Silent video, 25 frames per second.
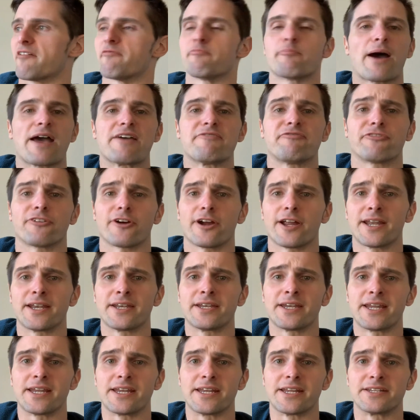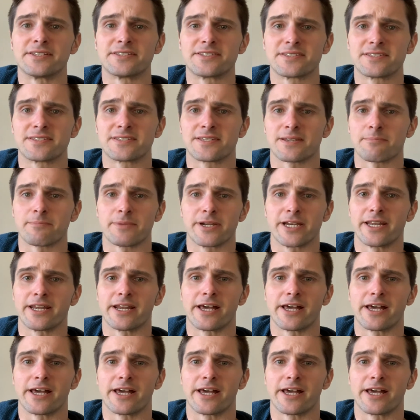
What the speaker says: my friend needed somebody